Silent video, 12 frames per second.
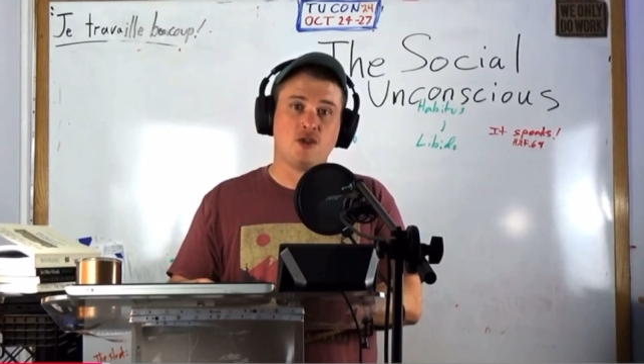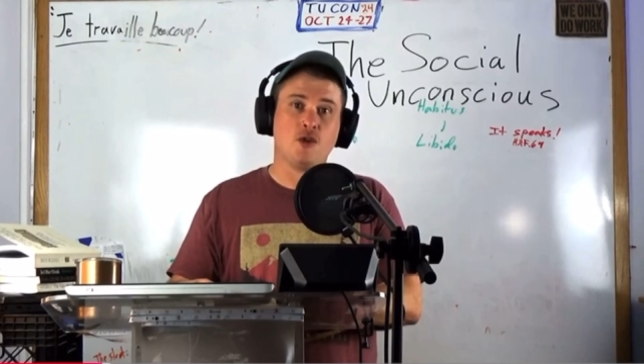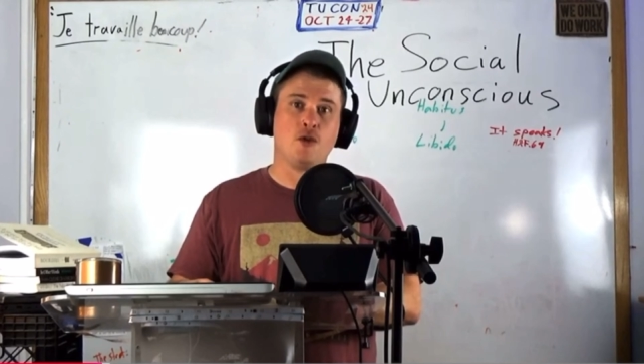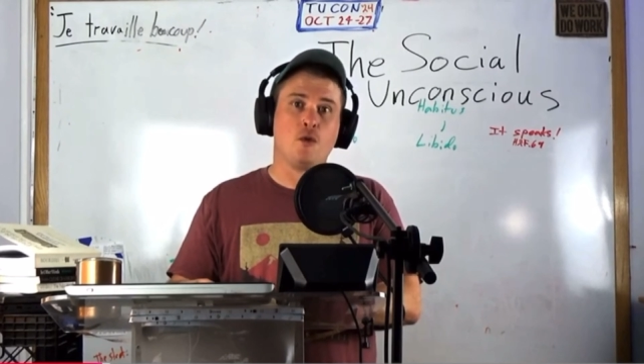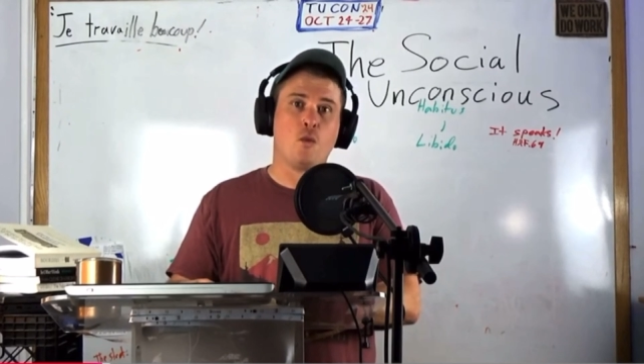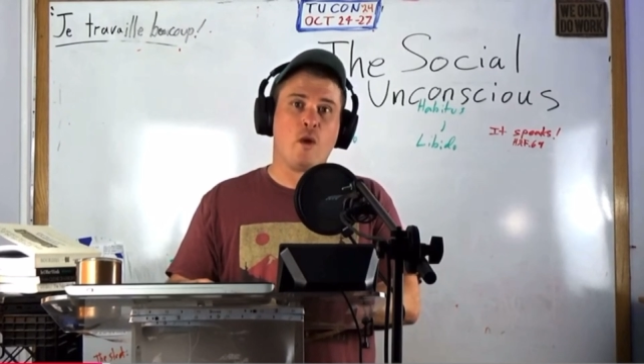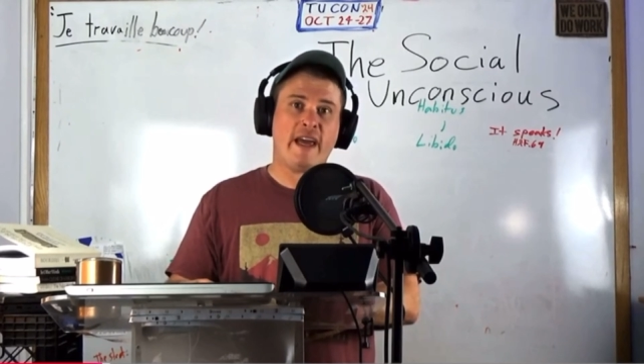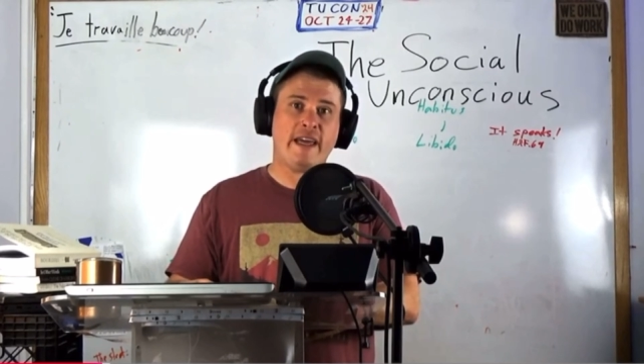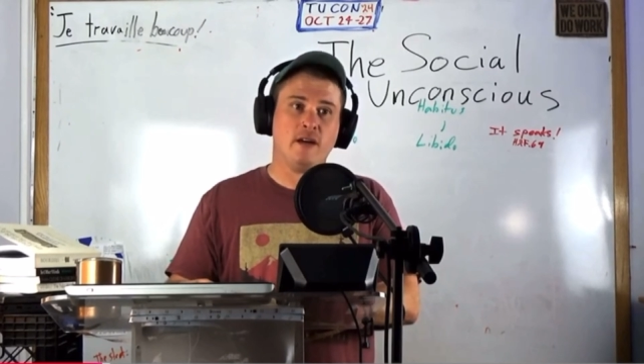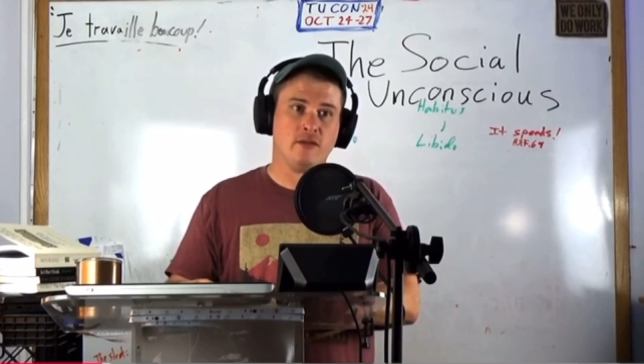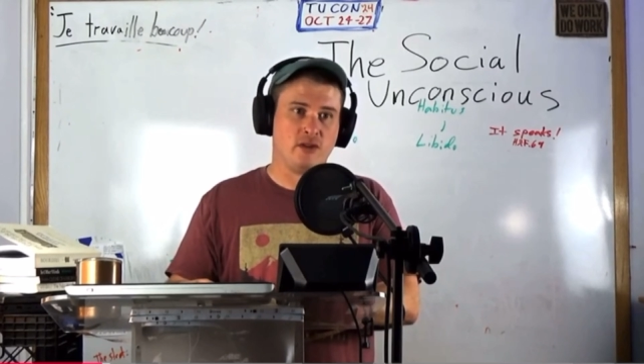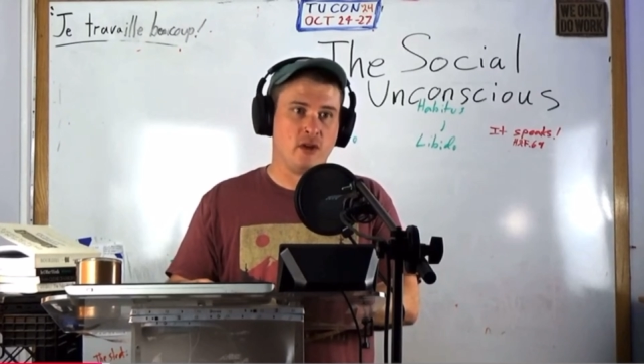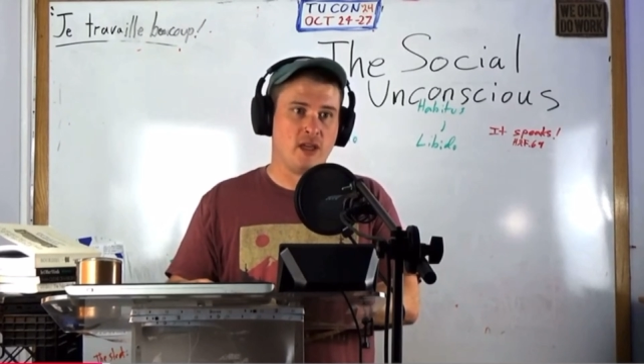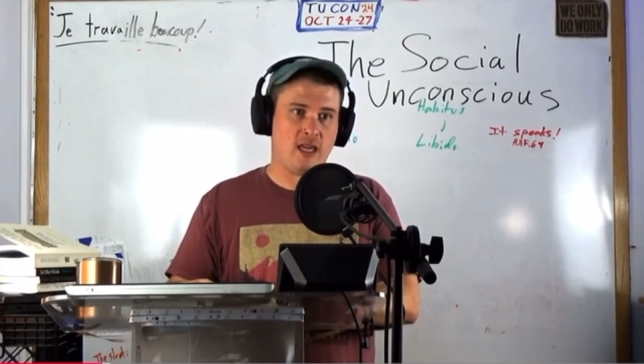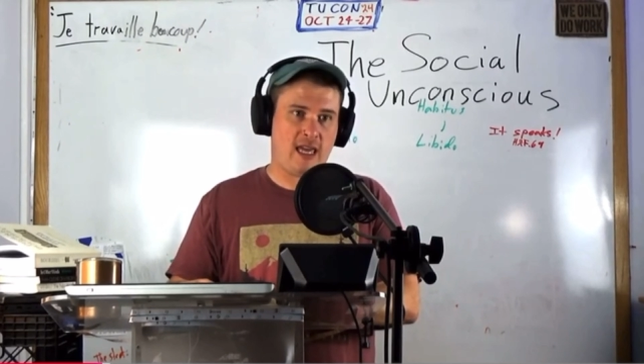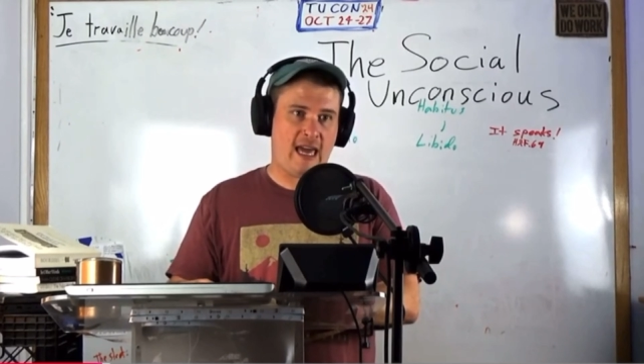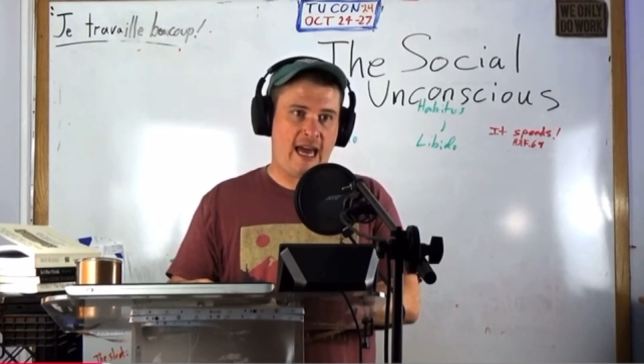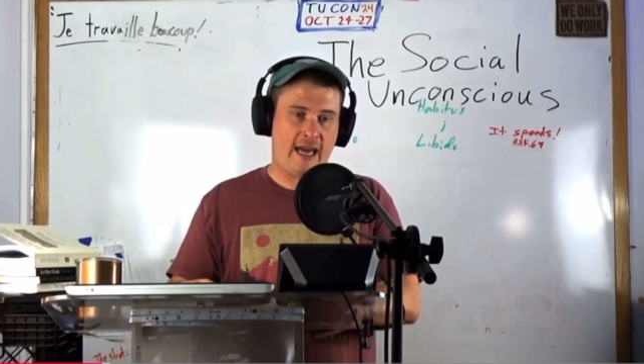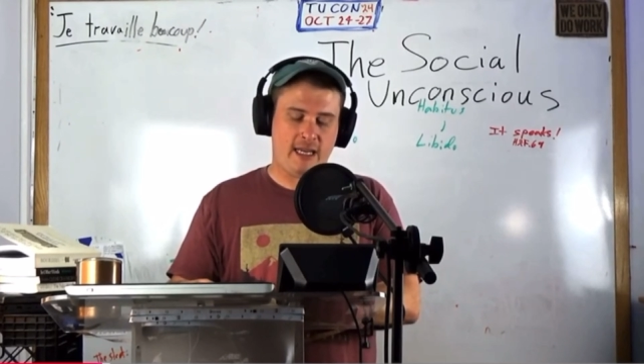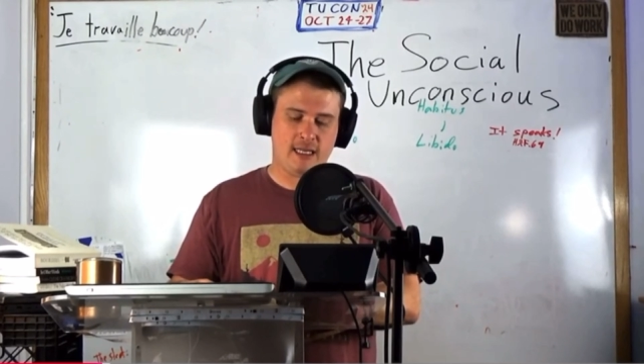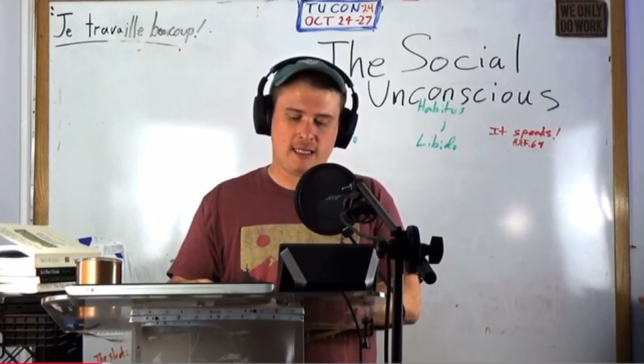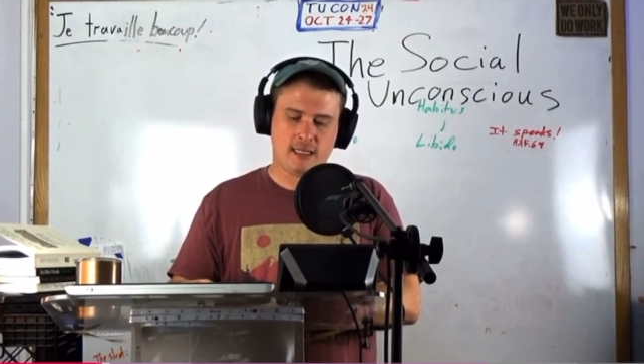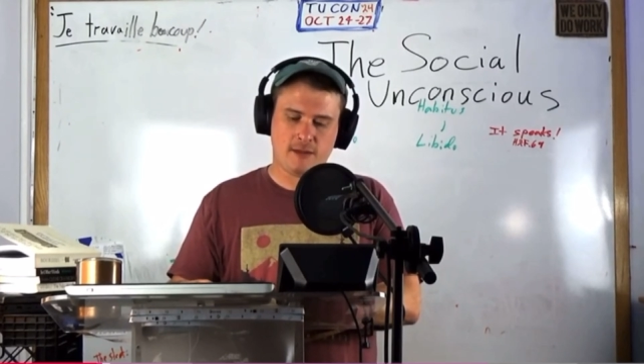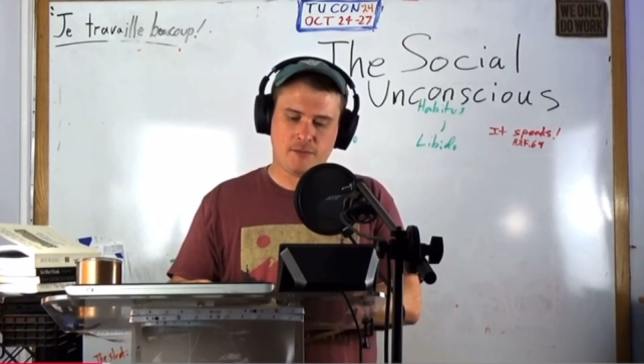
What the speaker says: to the way of looking at it.